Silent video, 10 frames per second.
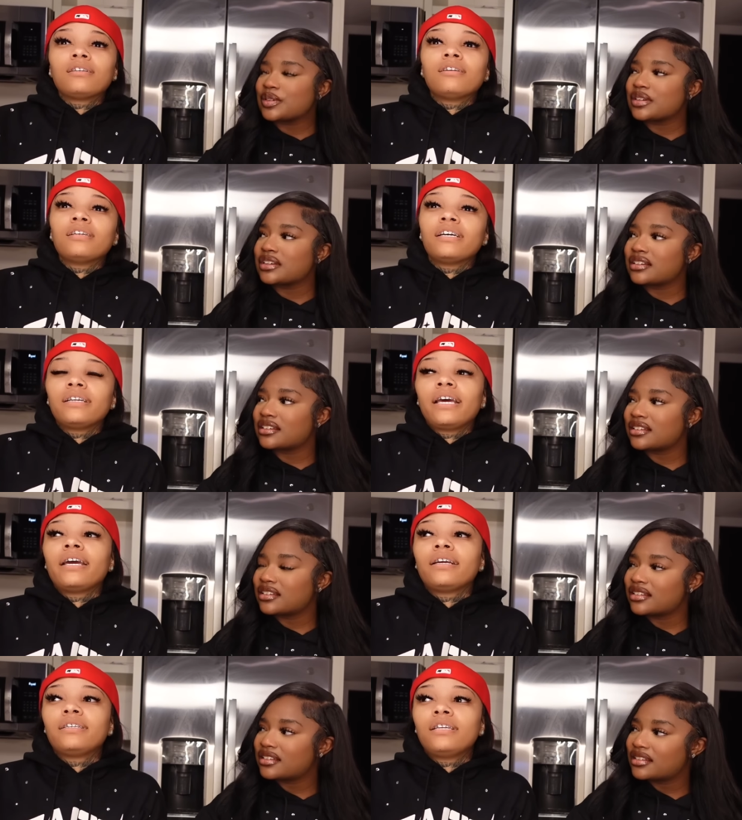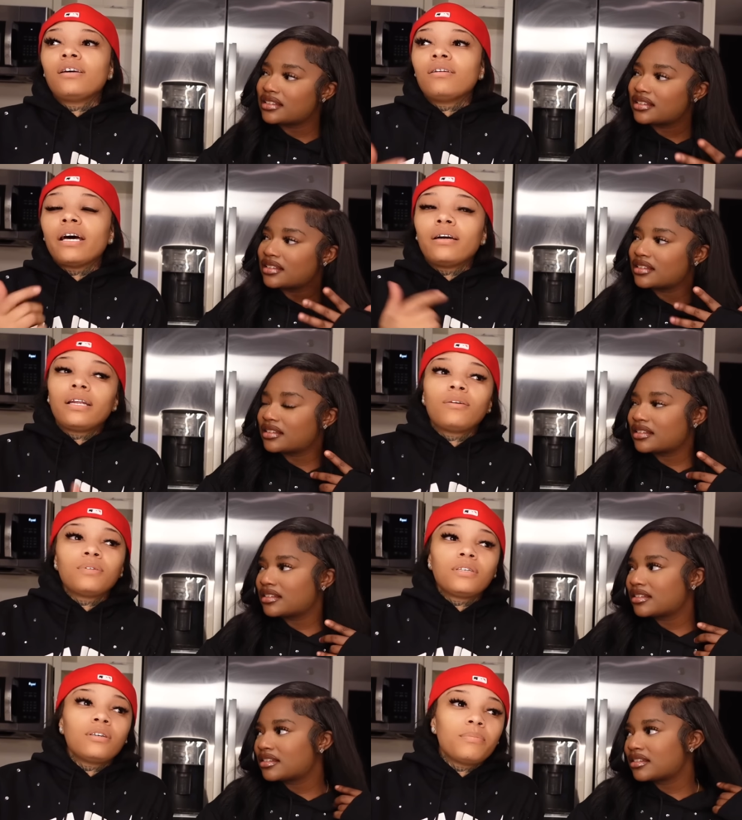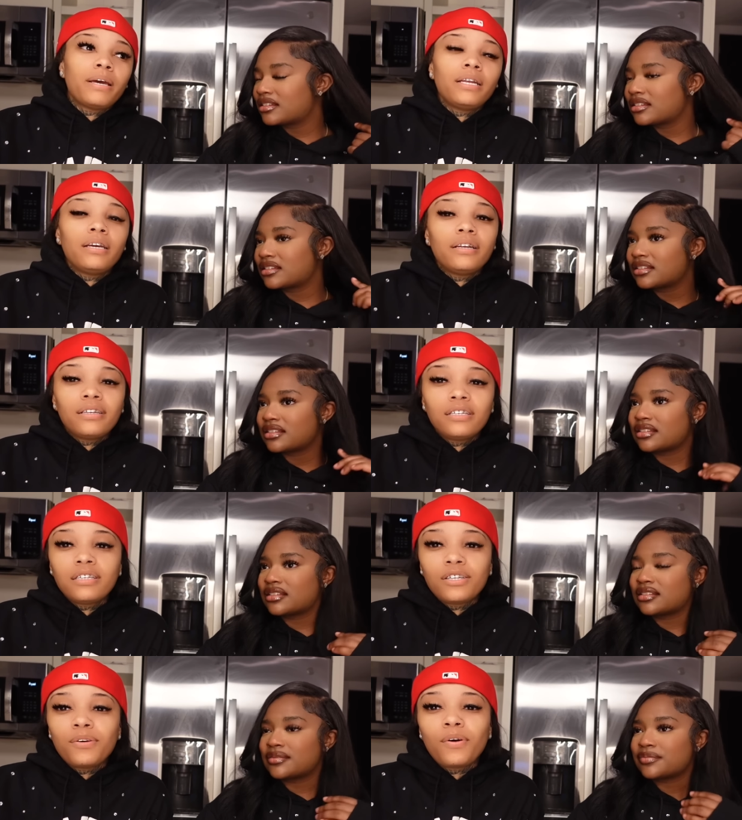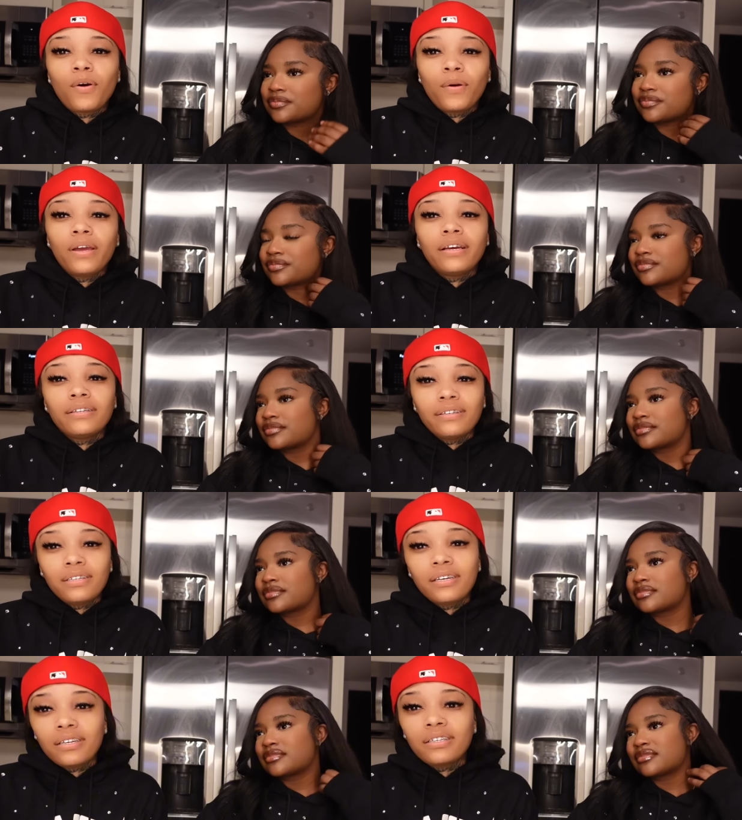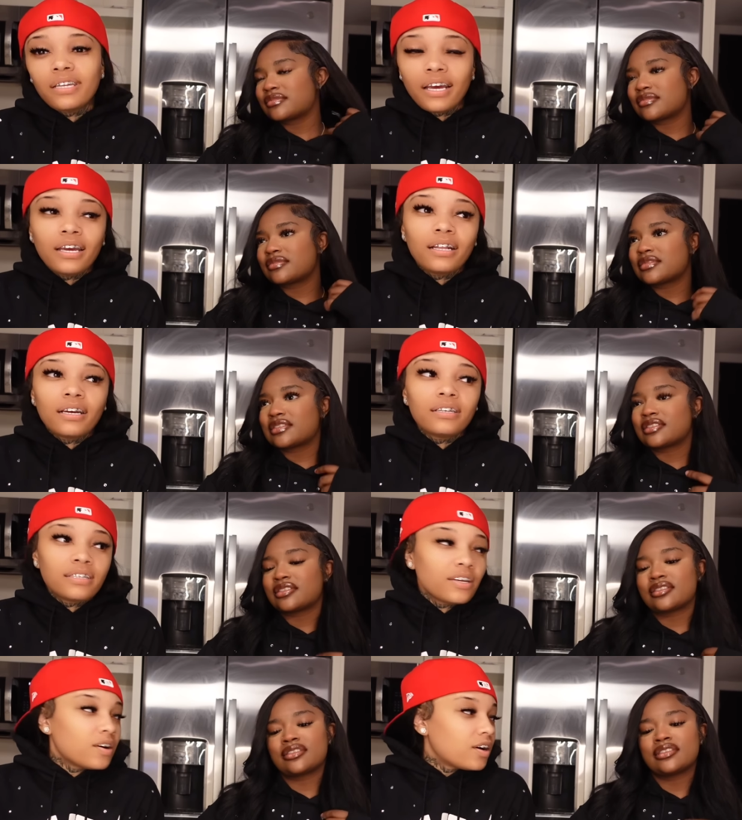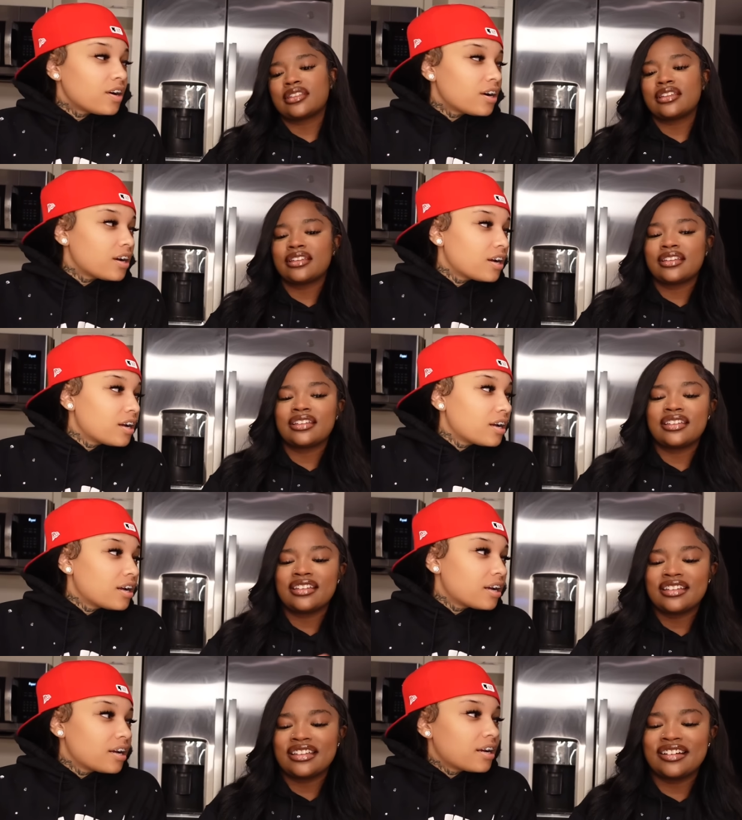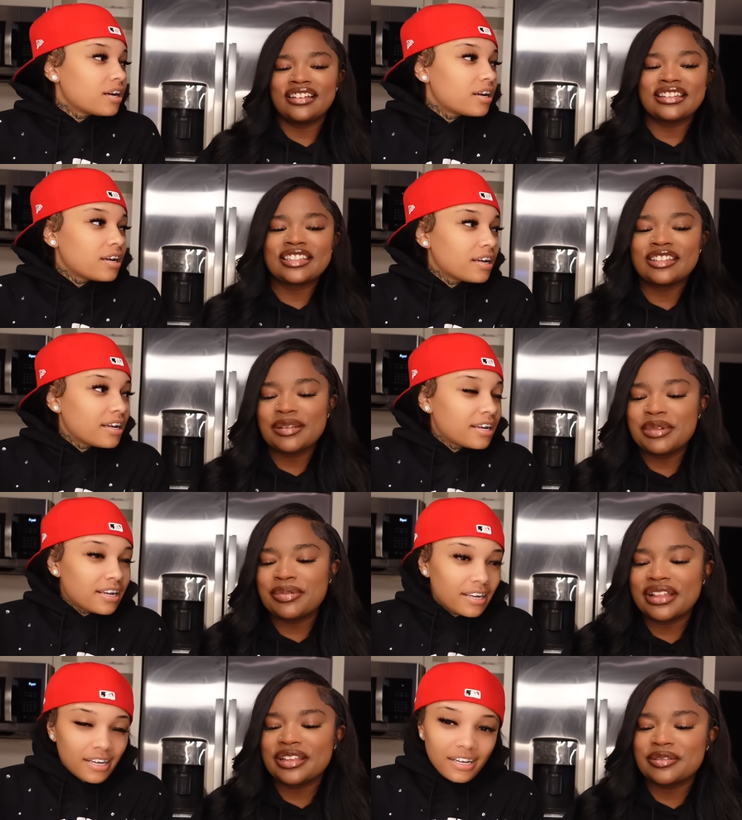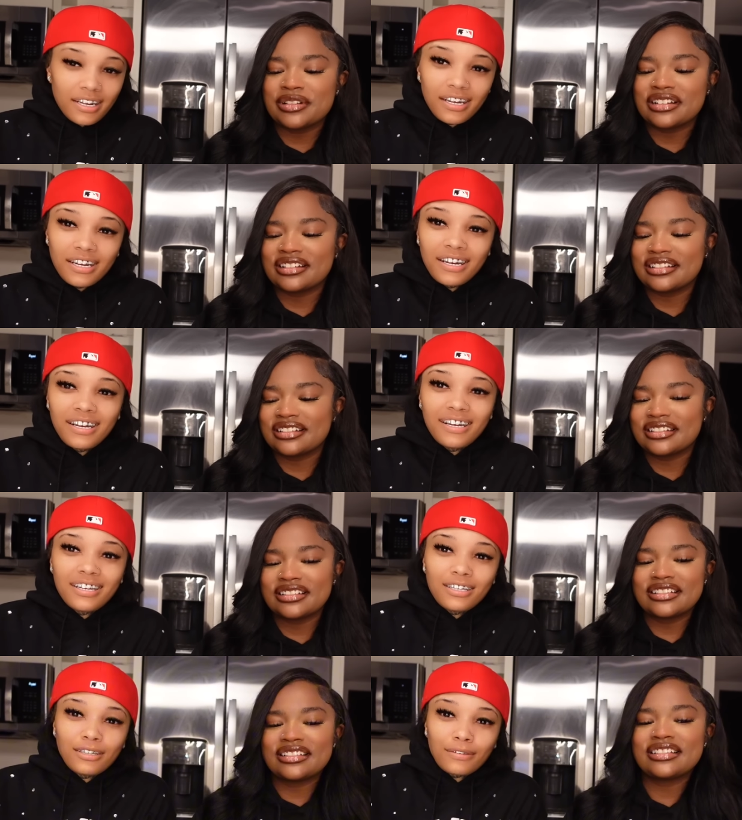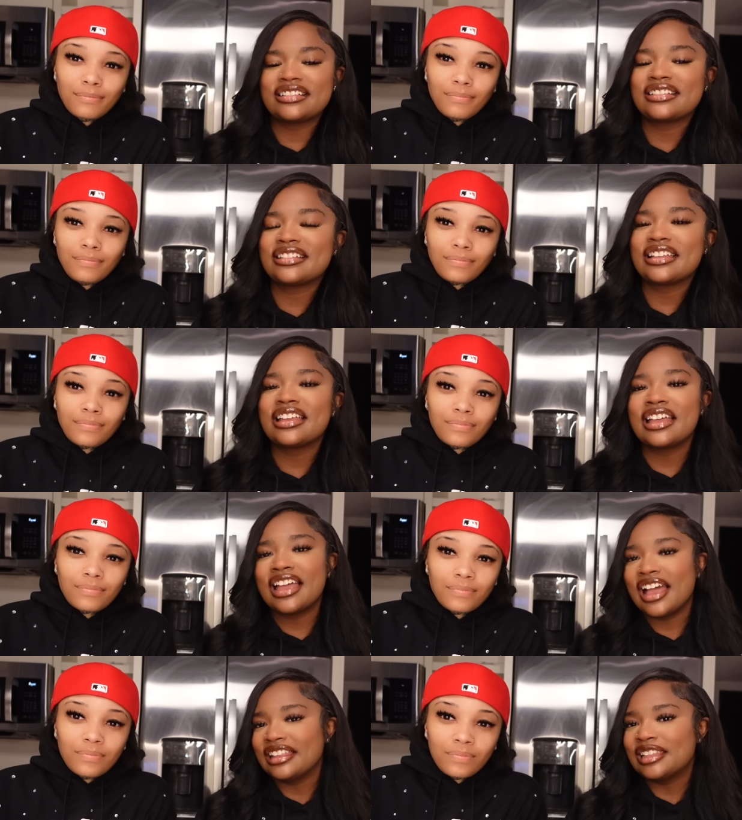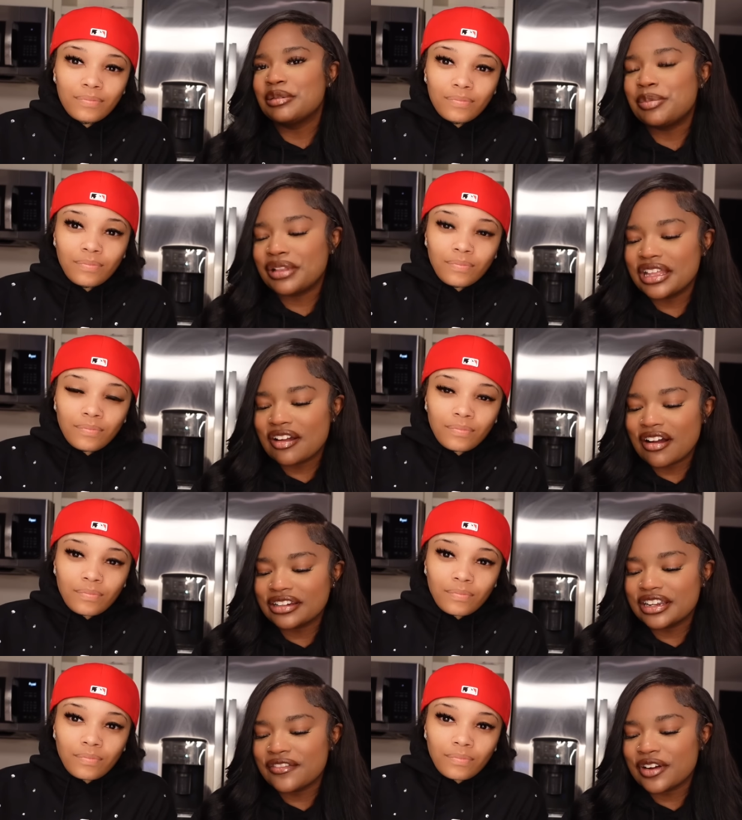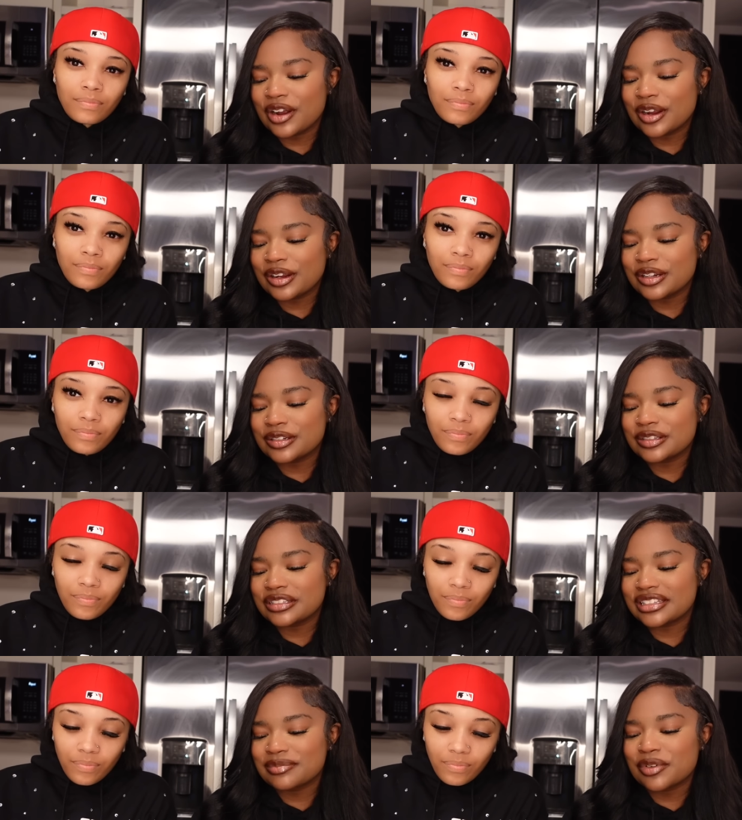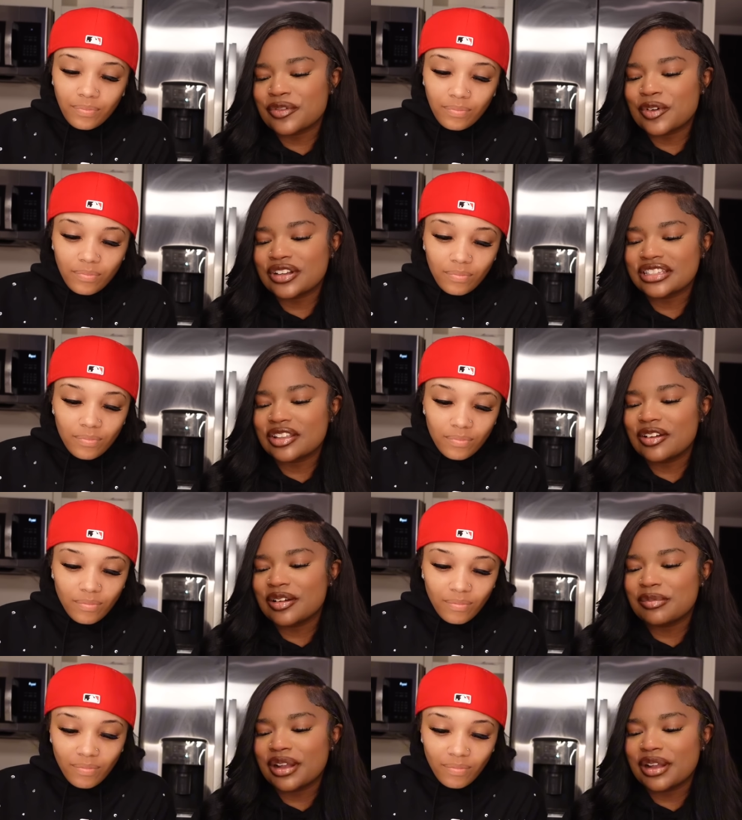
Speaker 1: song that, that still like that was good back then. That shit still go in to this day. Like it's still hard.
Speaker 2: Oh yeah. So let me play you a. Uh, let me play y'all. I never heard before a song of